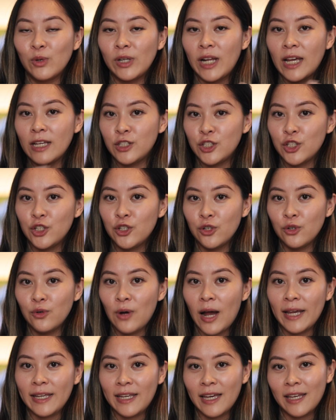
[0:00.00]
when I do,
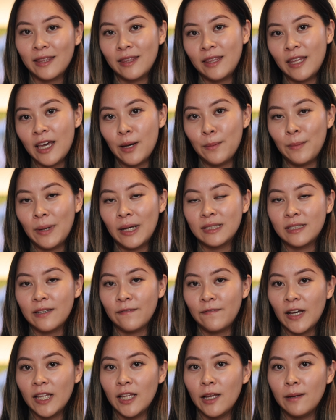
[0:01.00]
I get them
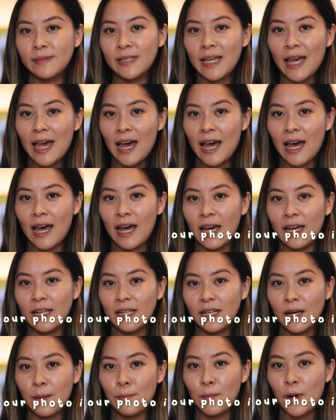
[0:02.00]
developed
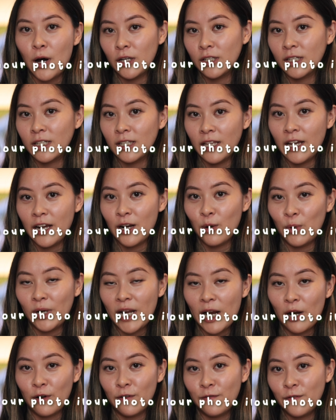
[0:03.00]
at Montclair 1
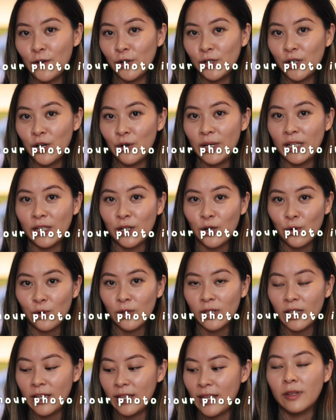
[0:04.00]
Hour Photo in
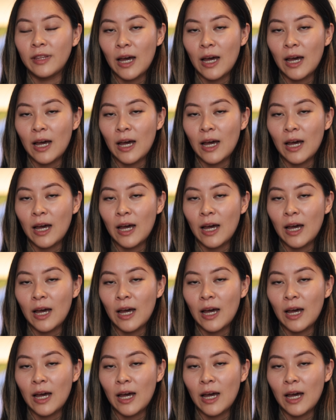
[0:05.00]
Oakland.